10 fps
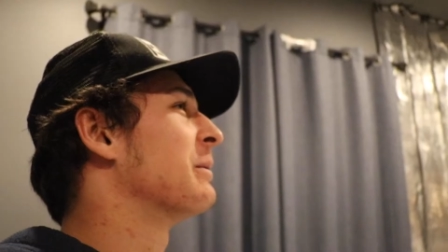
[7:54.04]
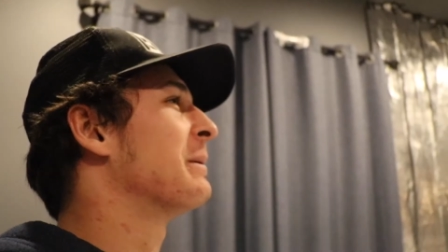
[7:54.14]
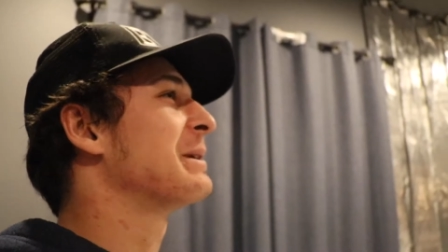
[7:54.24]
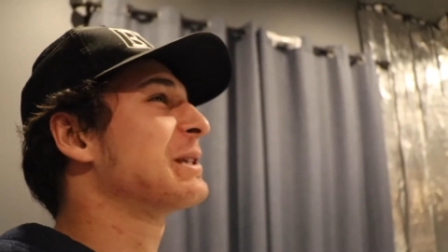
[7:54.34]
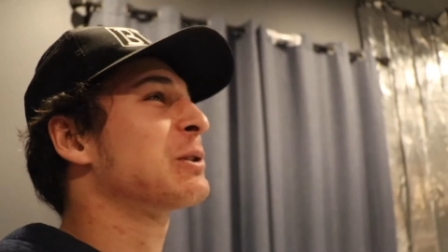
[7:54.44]

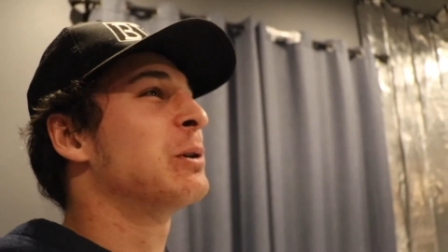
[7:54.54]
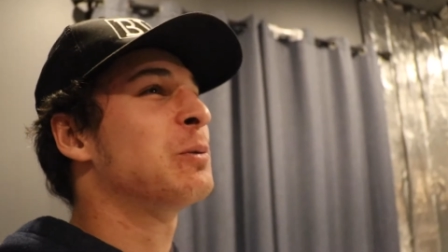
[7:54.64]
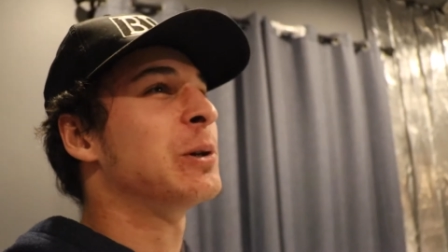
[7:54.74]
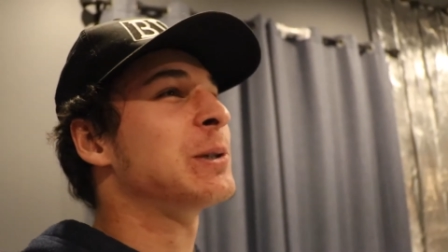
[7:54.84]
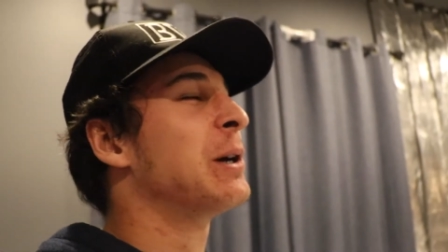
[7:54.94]
Remember,
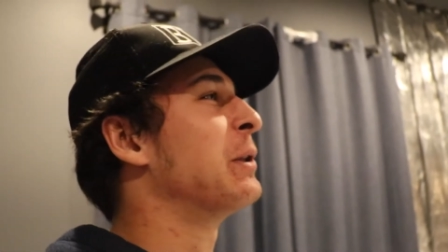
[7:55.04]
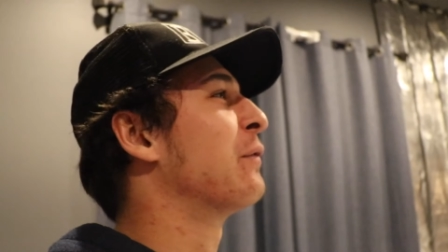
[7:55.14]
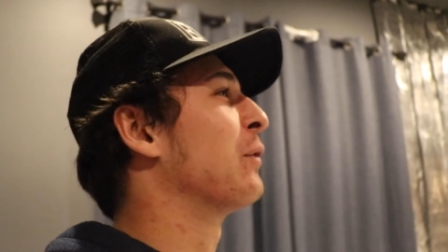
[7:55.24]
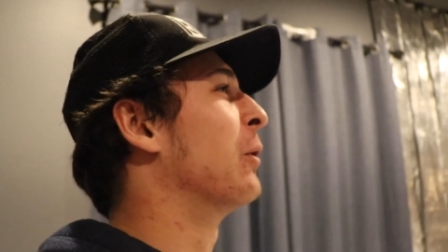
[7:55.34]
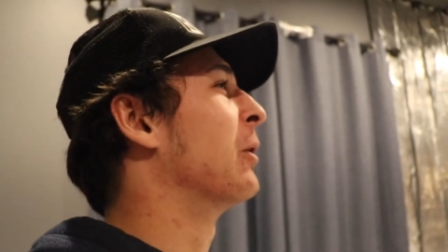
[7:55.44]
Squidward's on the
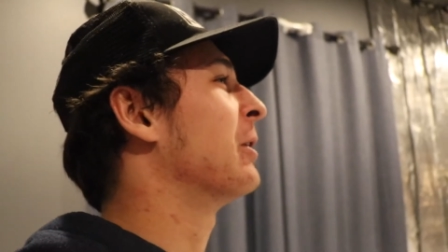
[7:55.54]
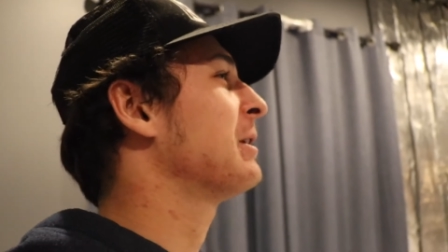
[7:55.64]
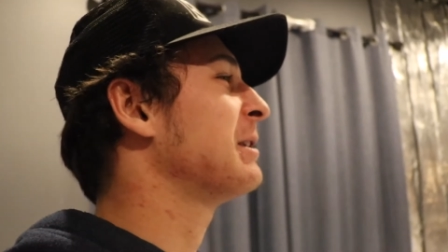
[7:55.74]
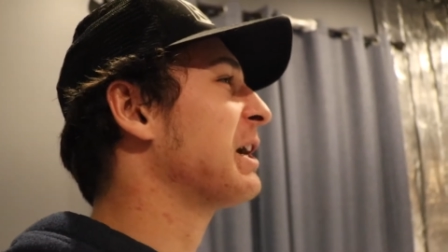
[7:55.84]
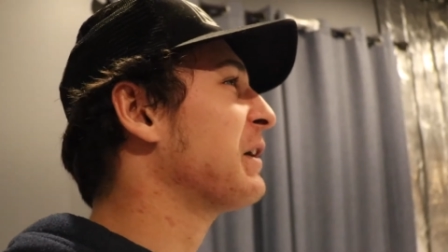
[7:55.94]
floor.
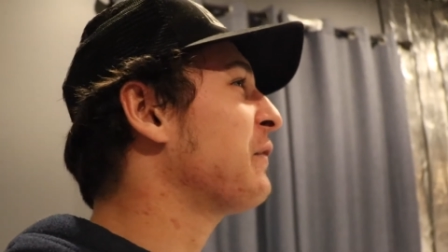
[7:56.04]
He's like